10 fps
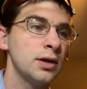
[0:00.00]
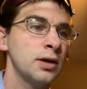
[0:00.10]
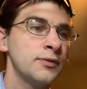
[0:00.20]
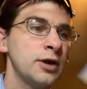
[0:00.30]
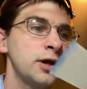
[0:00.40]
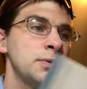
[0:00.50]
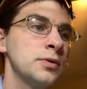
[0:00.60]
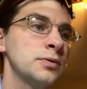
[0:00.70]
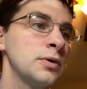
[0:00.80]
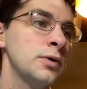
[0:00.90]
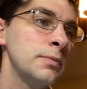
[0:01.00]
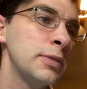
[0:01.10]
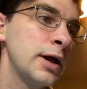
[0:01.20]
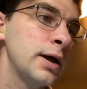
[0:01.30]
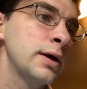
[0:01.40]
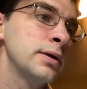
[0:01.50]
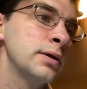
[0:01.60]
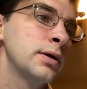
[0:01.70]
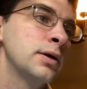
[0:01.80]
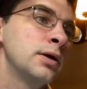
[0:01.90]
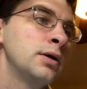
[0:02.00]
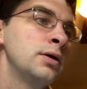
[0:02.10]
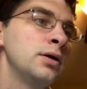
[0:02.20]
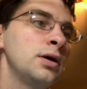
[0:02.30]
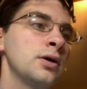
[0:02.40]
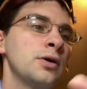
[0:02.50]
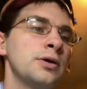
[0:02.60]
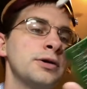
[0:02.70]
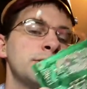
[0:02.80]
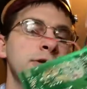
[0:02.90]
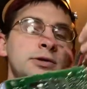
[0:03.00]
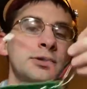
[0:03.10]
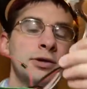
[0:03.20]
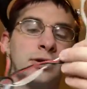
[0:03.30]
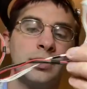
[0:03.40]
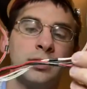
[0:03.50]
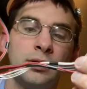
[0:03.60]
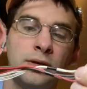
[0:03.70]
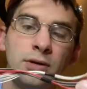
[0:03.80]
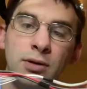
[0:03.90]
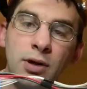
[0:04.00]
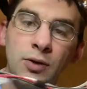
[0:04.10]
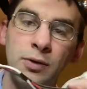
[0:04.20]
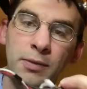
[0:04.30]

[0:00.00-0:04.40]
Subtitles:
of cables going bad and harnesses going